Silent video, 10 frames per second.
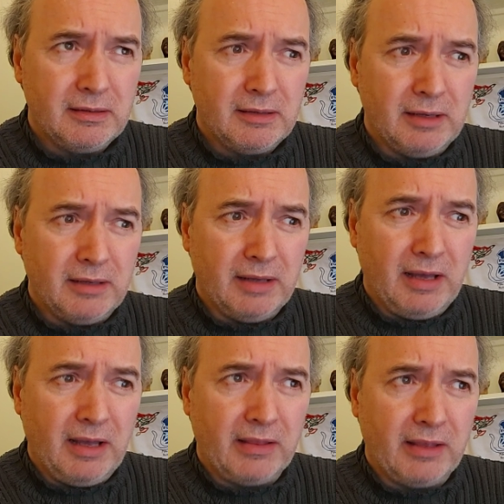And
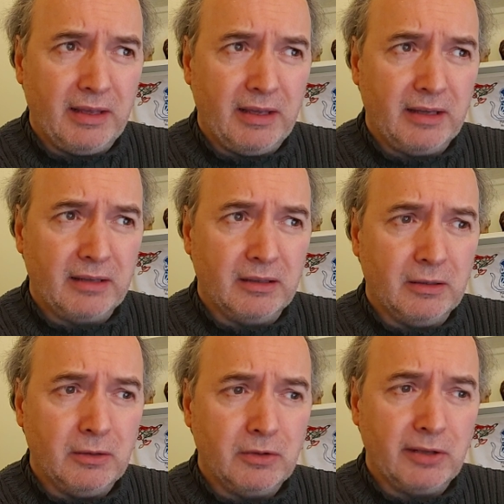are there
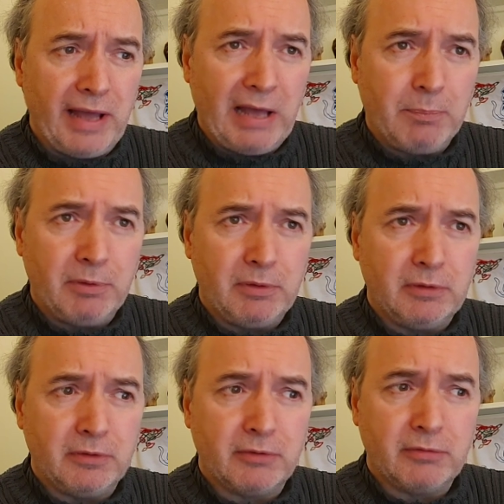golden
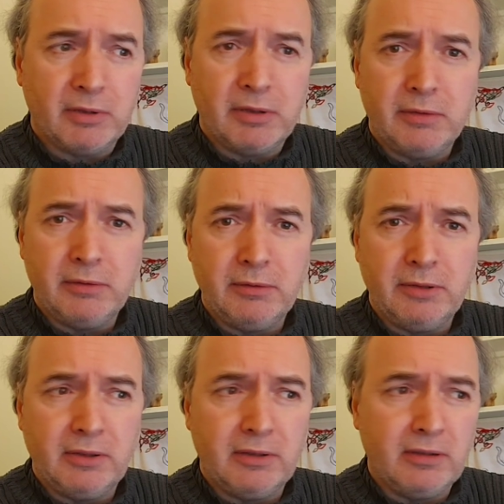apples grown
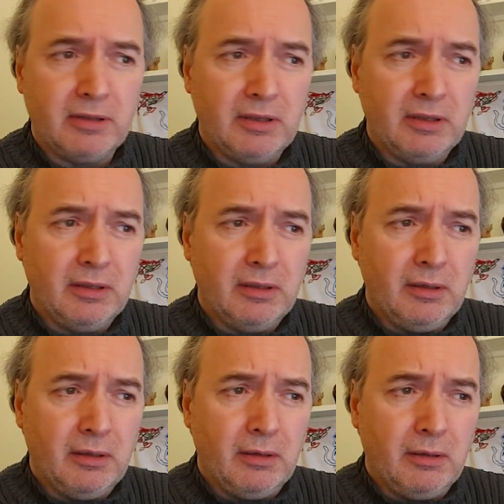and
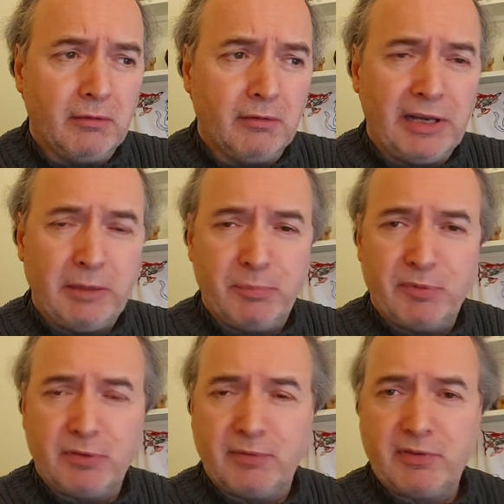
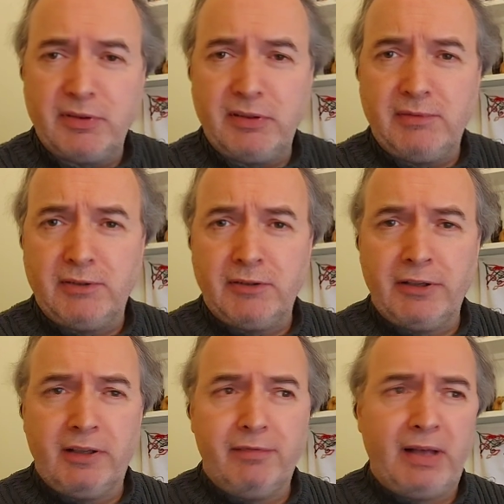grapes of silver on
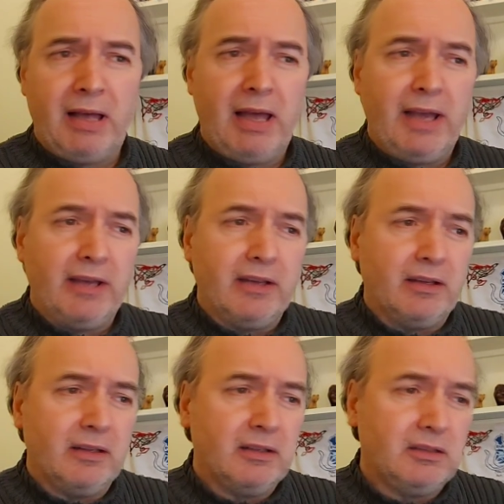the vine?
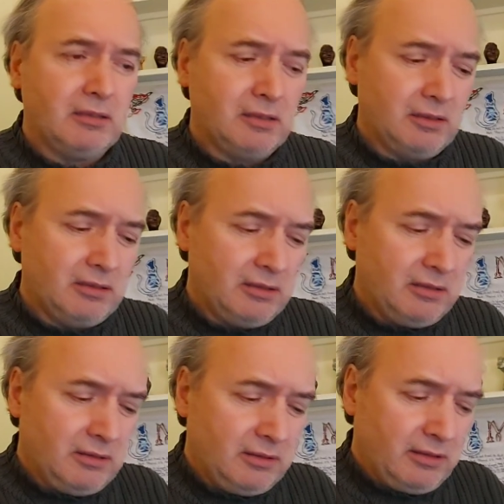
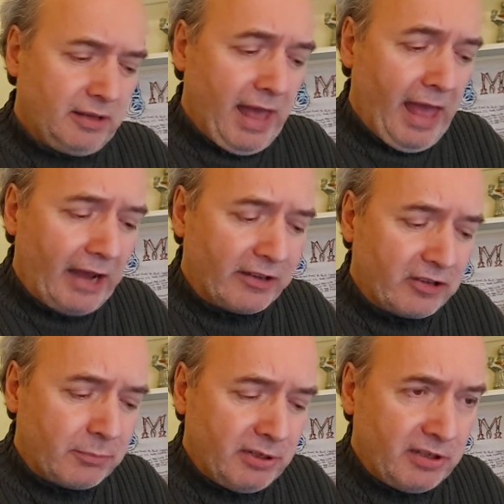Do the
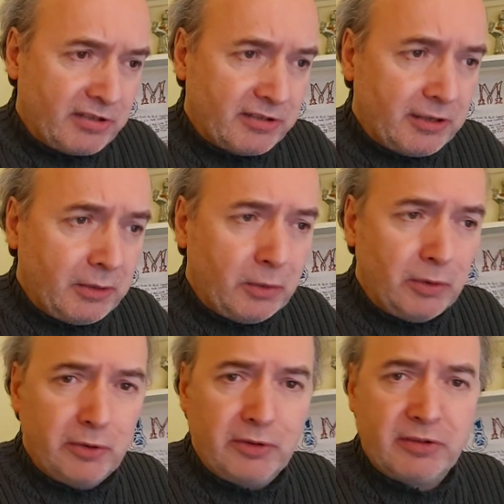handsomest
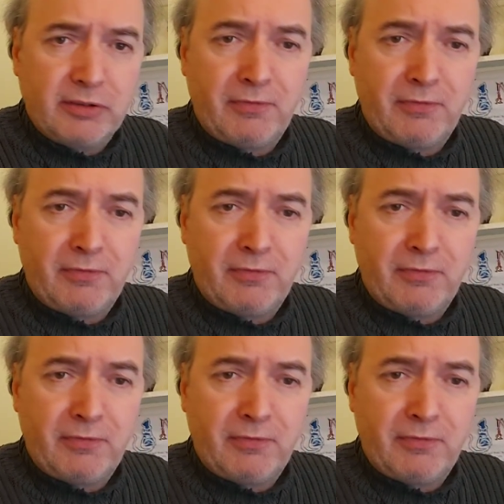lords of